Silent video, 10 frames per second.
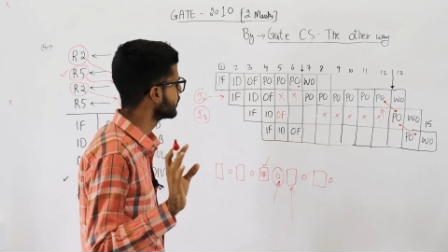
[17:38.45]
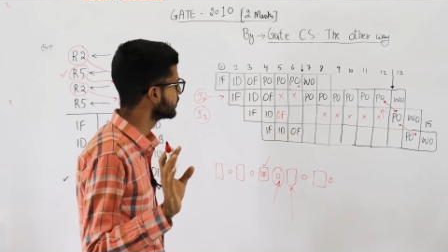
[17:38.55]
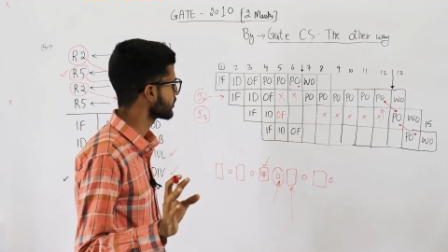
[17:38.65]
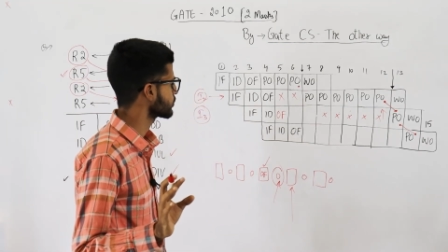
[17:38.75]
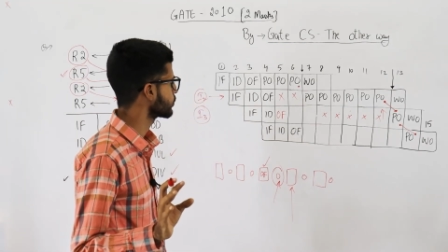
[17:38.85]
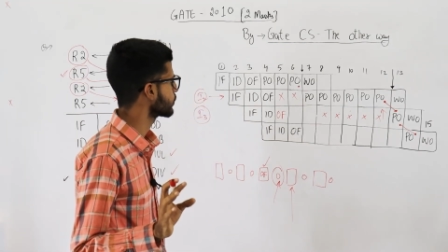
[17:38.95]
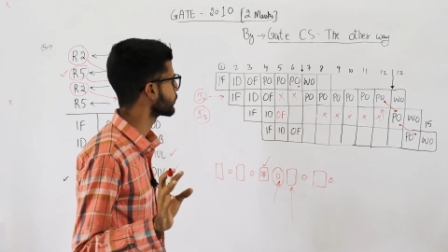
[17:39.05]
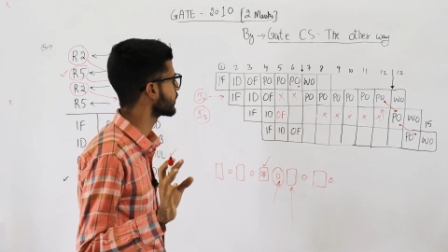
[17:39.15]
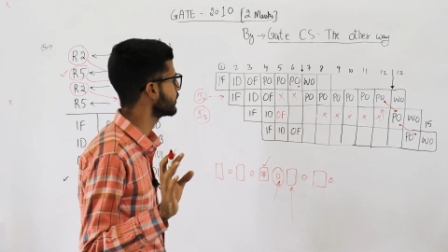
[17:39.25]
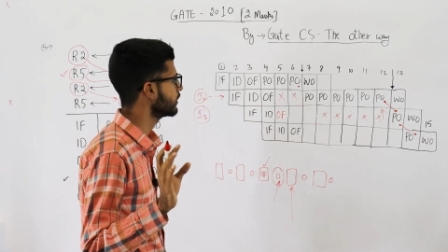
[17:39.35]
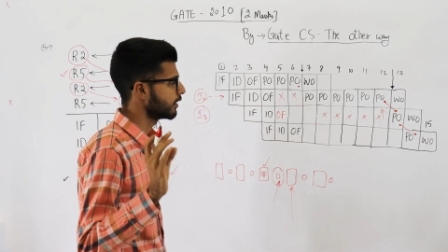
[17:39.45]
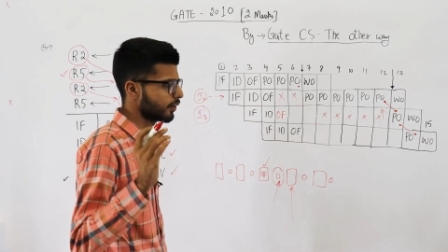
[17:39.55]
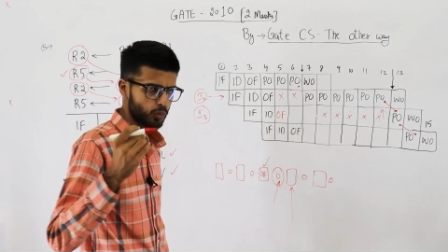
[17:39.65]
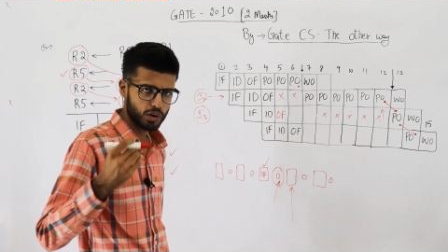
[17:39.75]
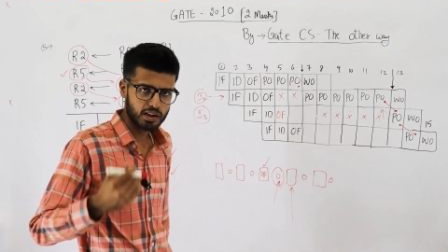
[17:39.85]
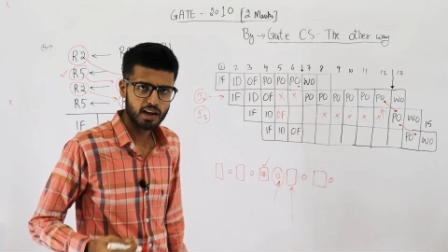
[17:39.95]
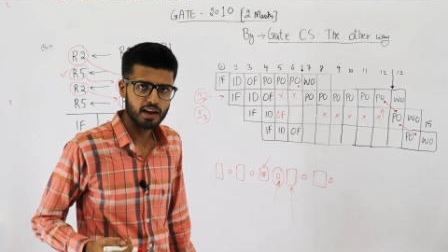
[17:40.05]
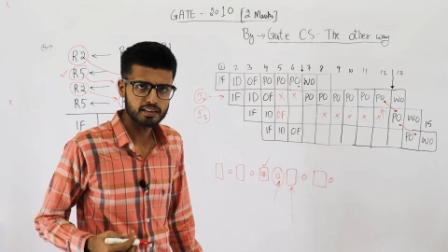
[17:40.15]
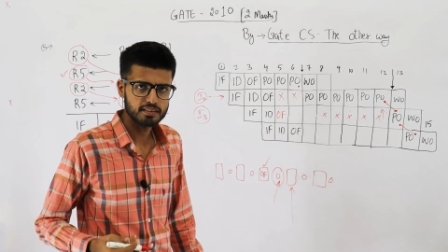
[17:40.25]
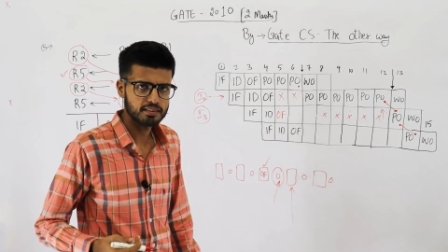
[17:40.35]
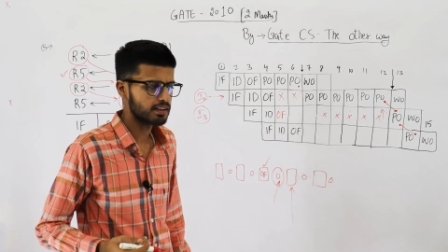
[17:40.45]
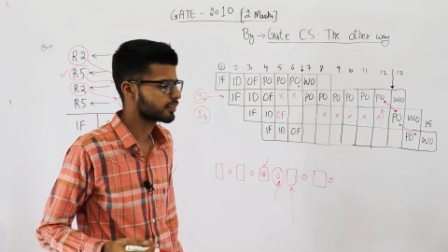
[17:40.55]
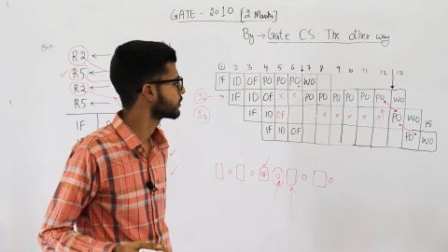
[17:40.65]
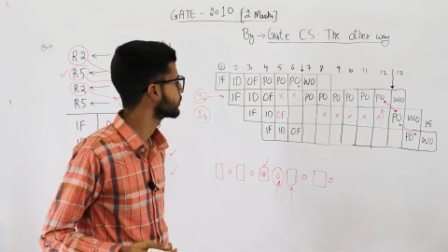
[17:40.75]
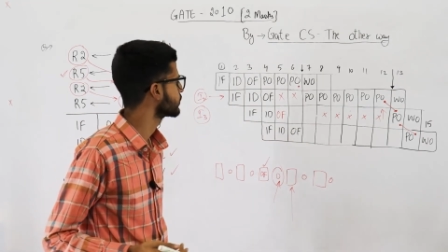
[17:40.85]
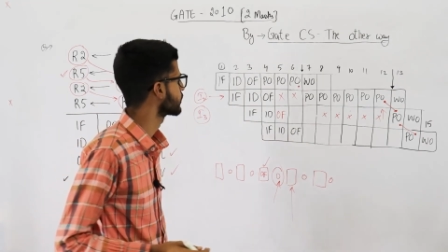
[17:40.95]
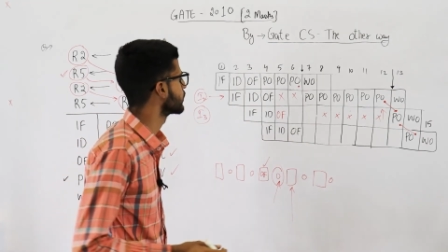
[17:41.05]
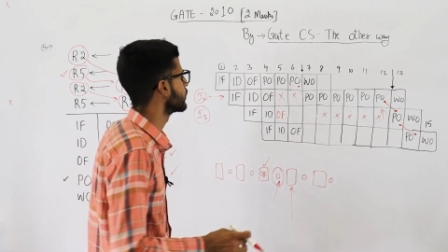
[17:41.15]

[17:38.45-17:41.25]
Just don't worry. What I suggest you is,